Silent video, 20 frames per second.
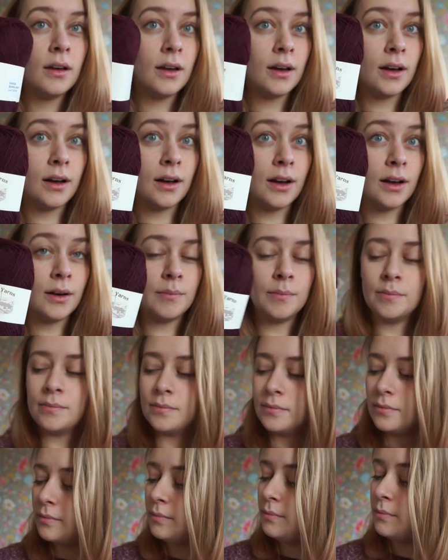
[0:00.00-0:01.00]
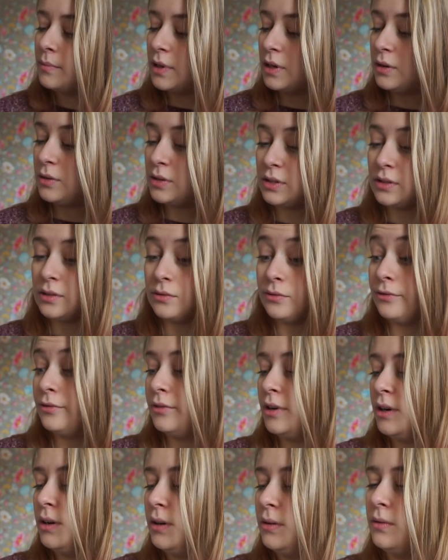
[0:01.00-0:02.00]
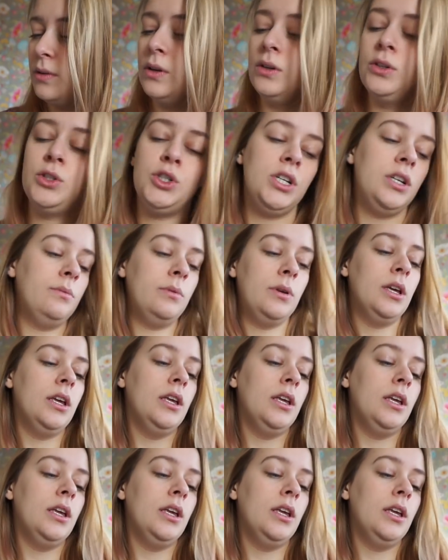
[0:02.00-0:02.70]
but it's very, very cheap.